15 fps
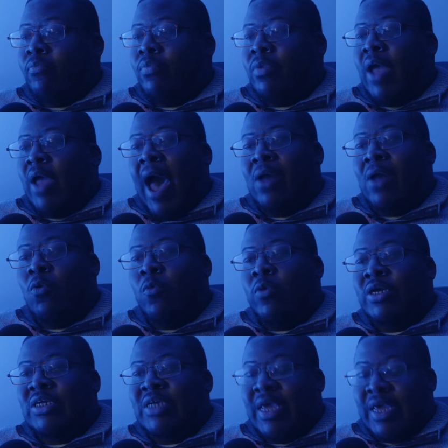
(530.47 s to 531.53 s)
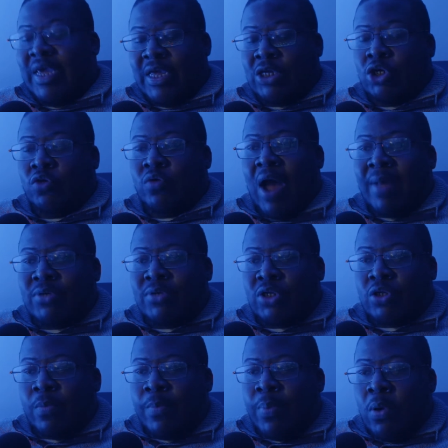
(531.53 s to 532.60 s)
I don't want to say he drops the
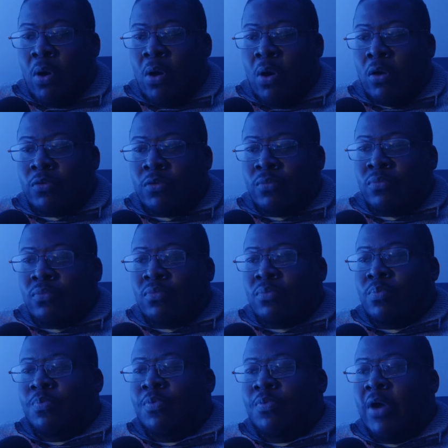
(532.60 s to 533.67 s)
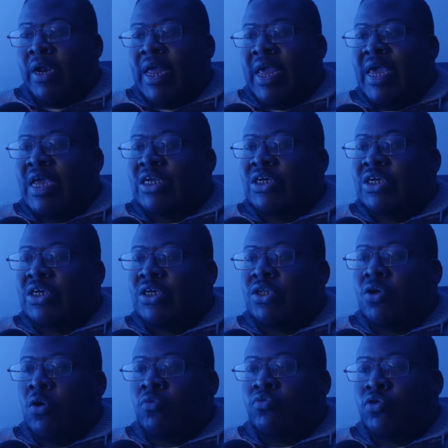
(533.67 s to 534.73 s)
ball, but he just
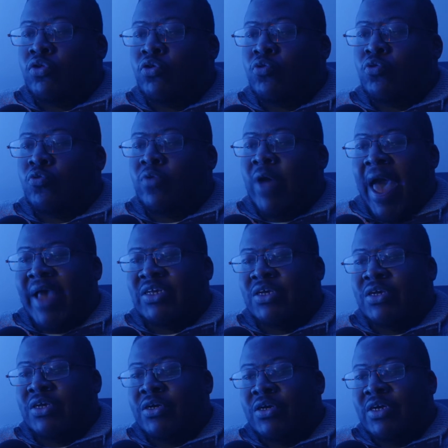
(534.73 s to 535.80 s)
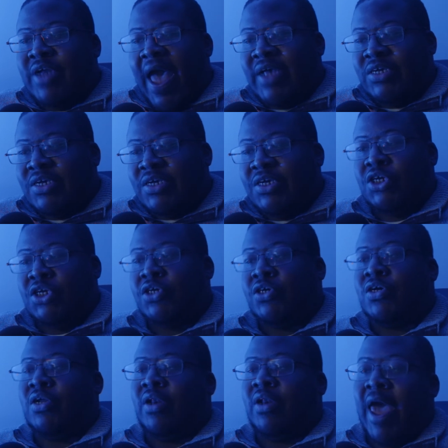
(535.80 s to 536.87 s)
don't do as good as he
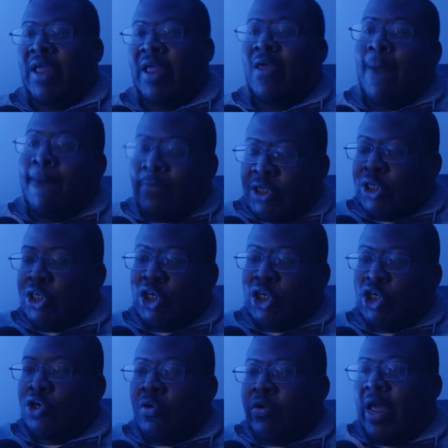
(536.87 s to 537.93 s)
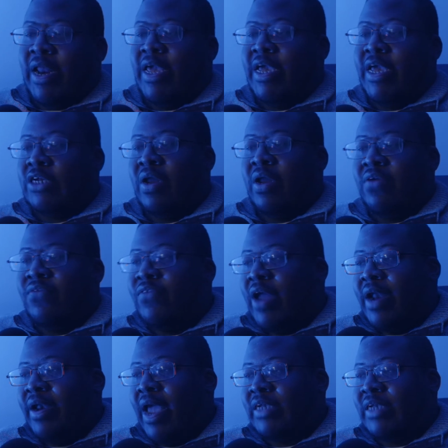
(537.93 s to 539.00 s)
should, like, to show that he's ready for that
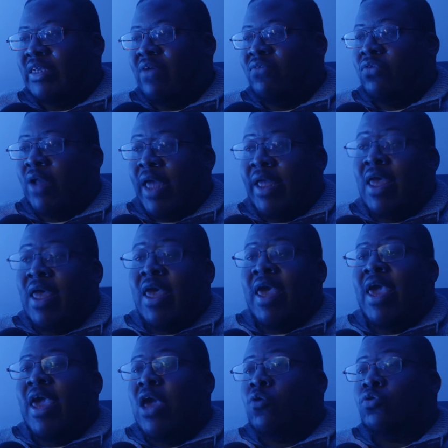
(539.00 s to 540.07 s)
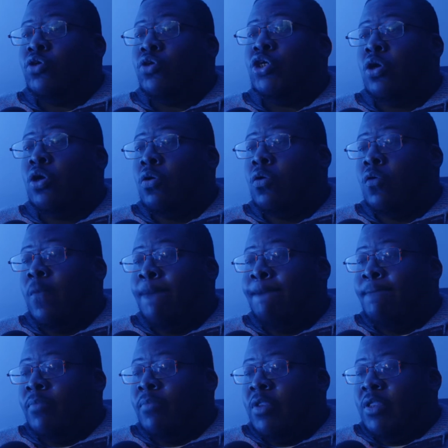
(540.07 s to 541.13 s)
next level. Like, he'll show
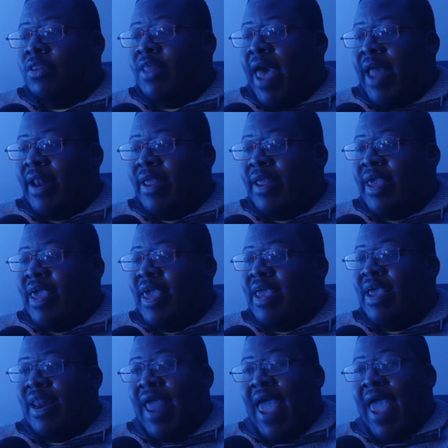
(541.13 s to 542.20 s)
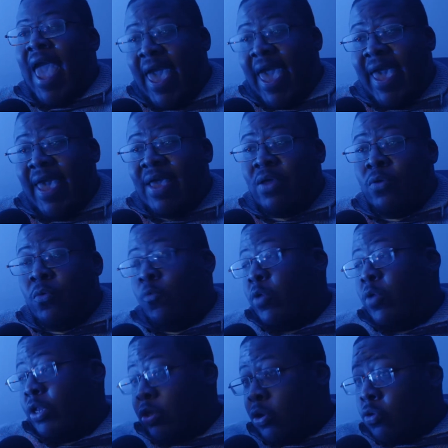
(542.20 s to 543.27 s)
that he can hang with
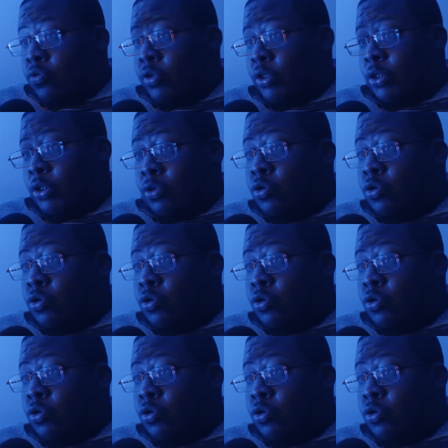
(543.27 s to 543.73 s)
those, you know,